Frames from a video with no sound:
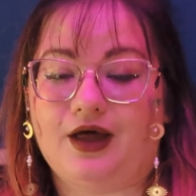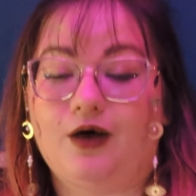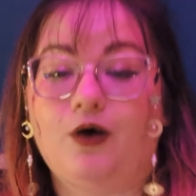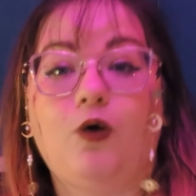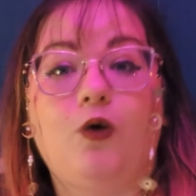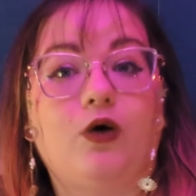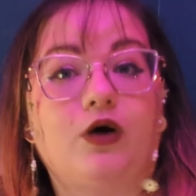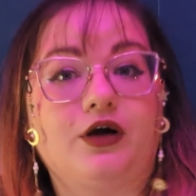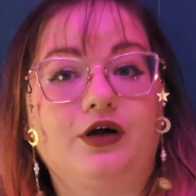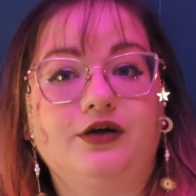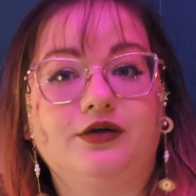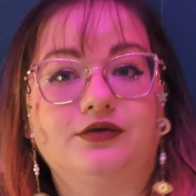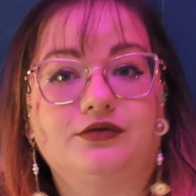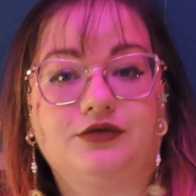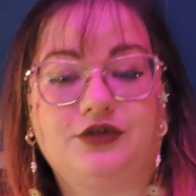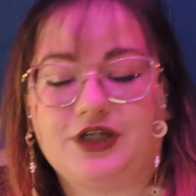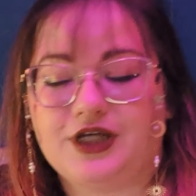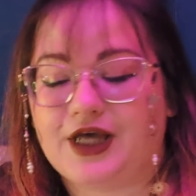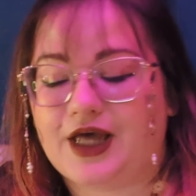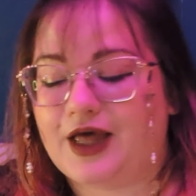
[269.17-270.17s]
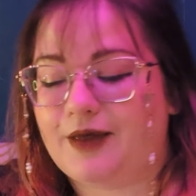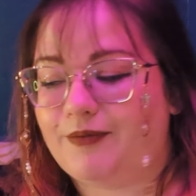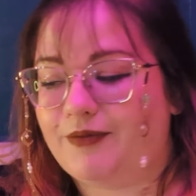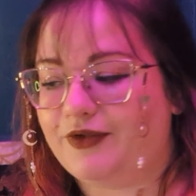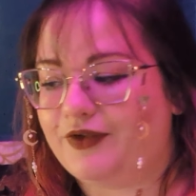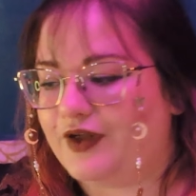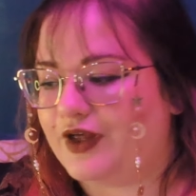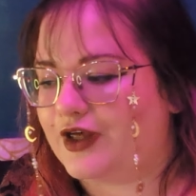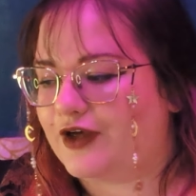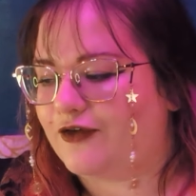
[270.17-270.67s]
Or
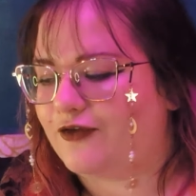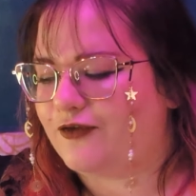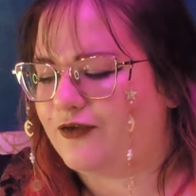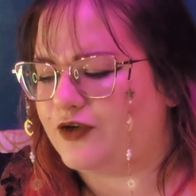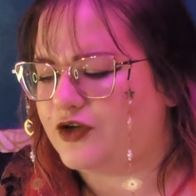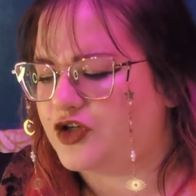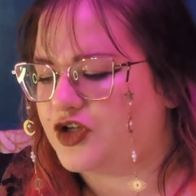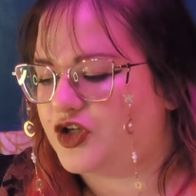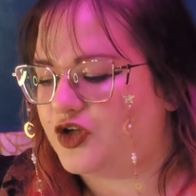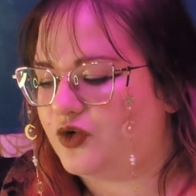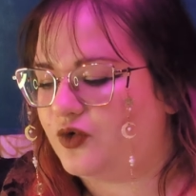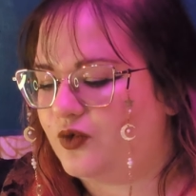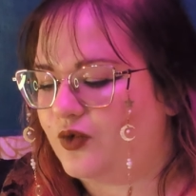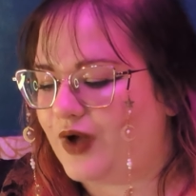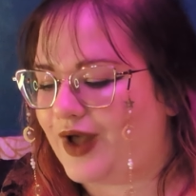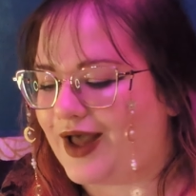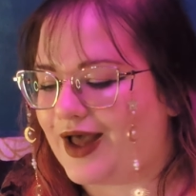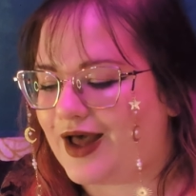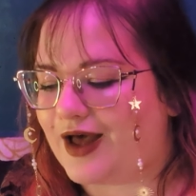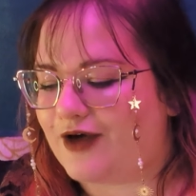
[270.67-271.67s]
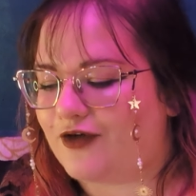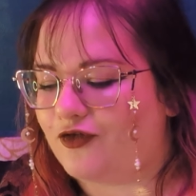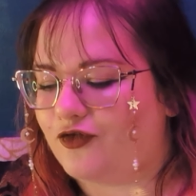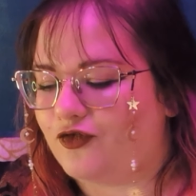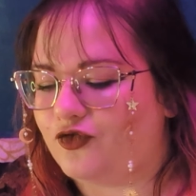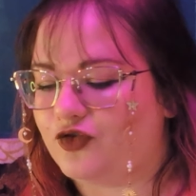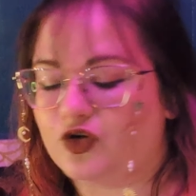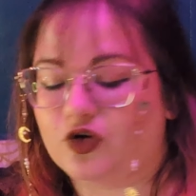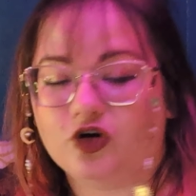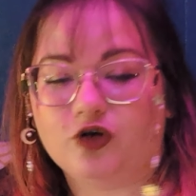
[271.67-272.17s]
DMs, if you have
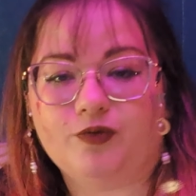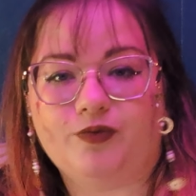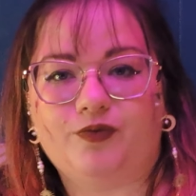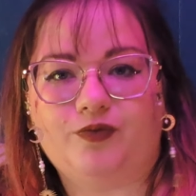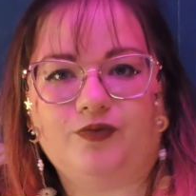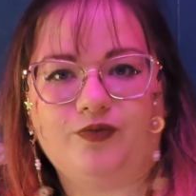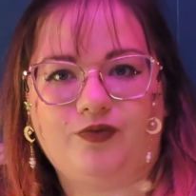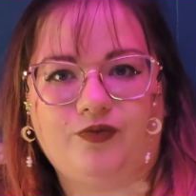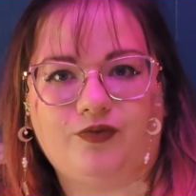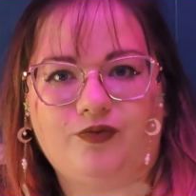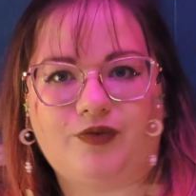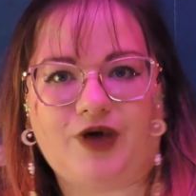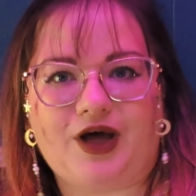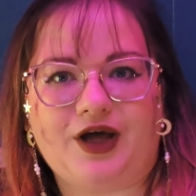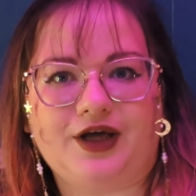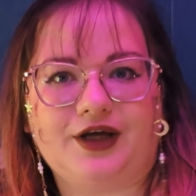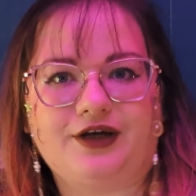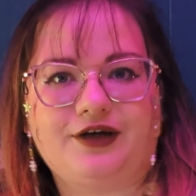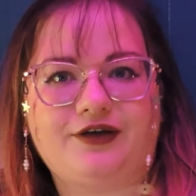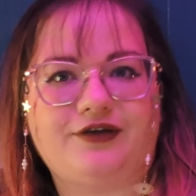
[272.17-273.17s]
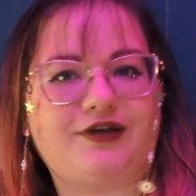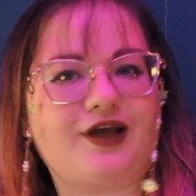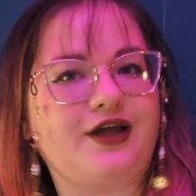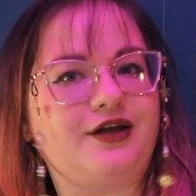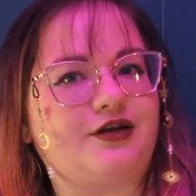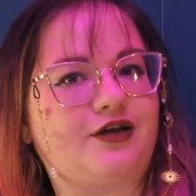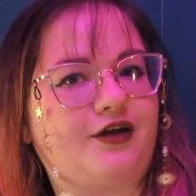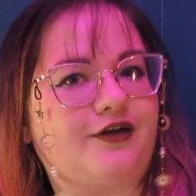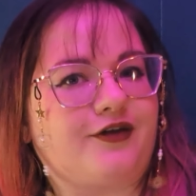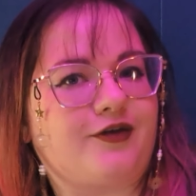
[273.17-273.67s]
your mind set
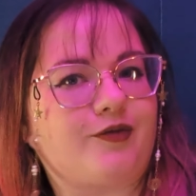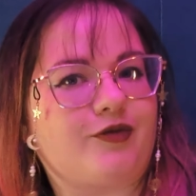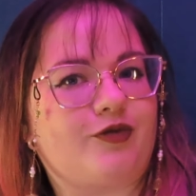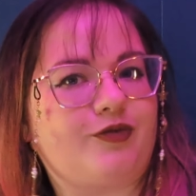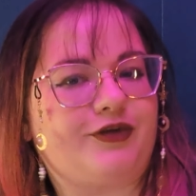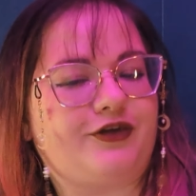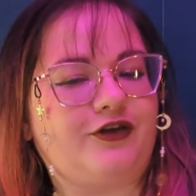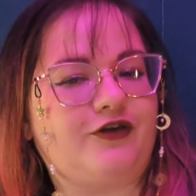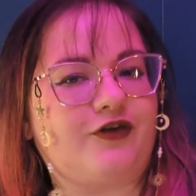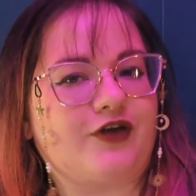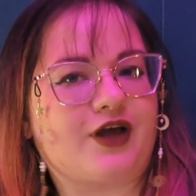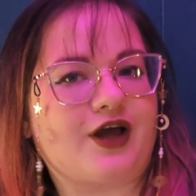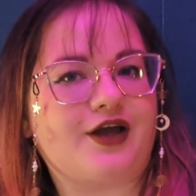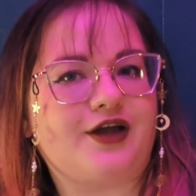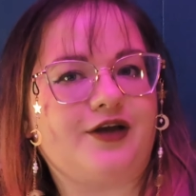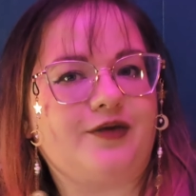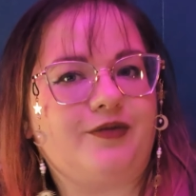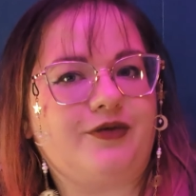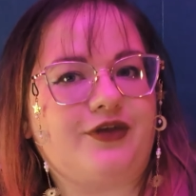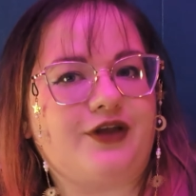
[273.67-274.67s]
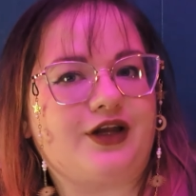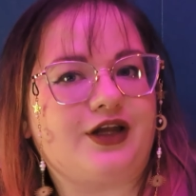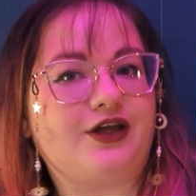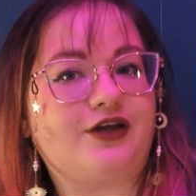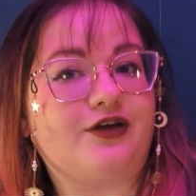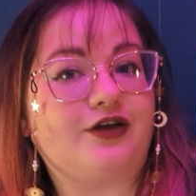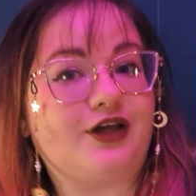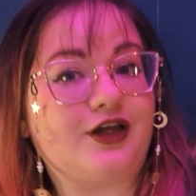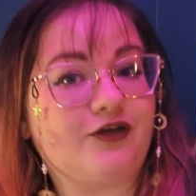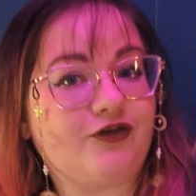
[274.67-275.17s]
on some specific items that he
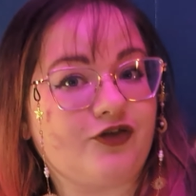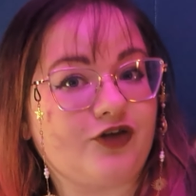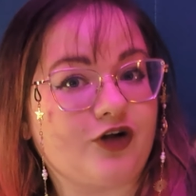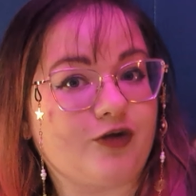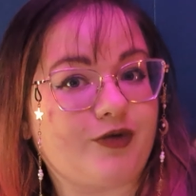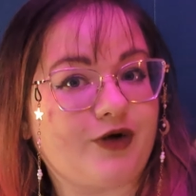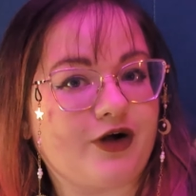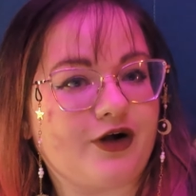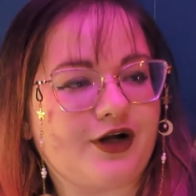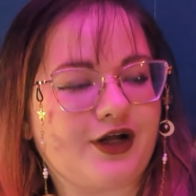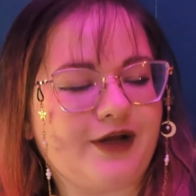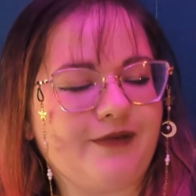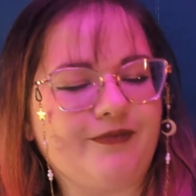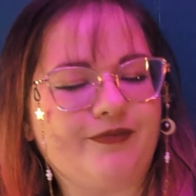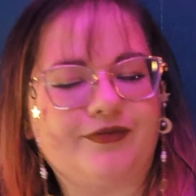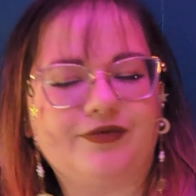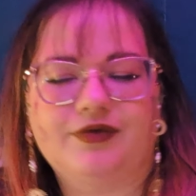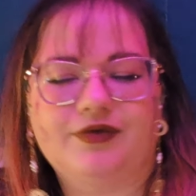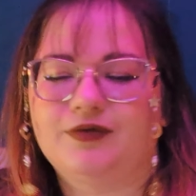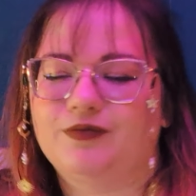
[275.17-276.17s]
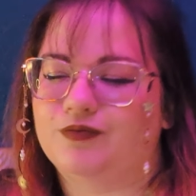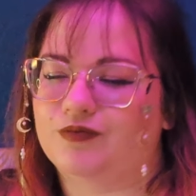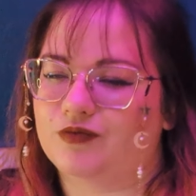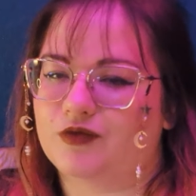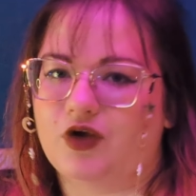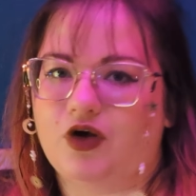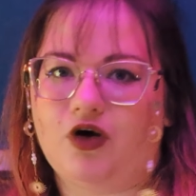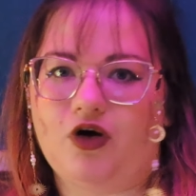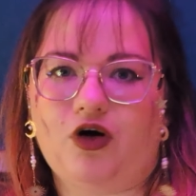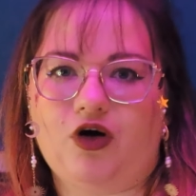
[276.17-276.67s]
could gift our party,
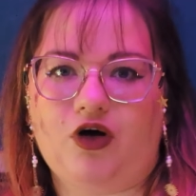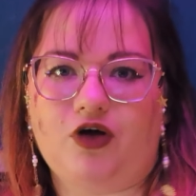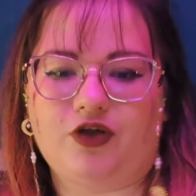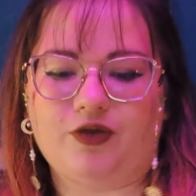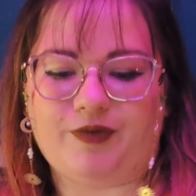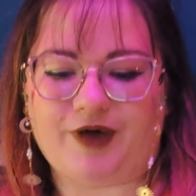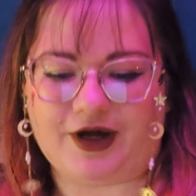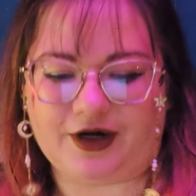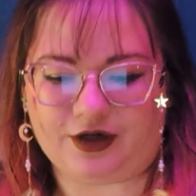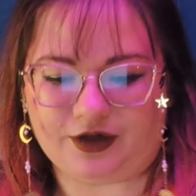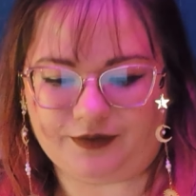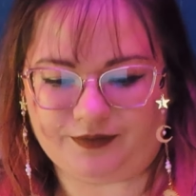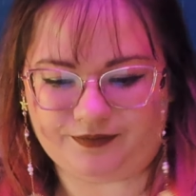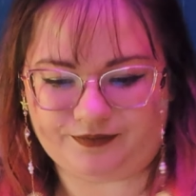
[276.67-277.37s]
all the better.